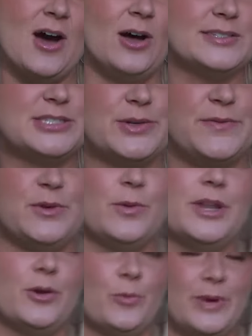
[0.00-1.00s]
Also, if you
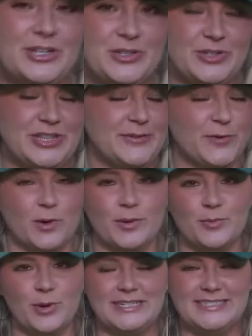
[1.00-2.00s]
want to wish the former
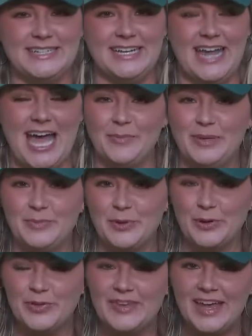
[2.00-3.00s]
president happy
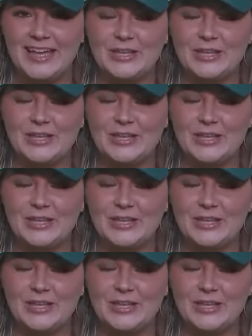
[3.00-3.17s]
birthday,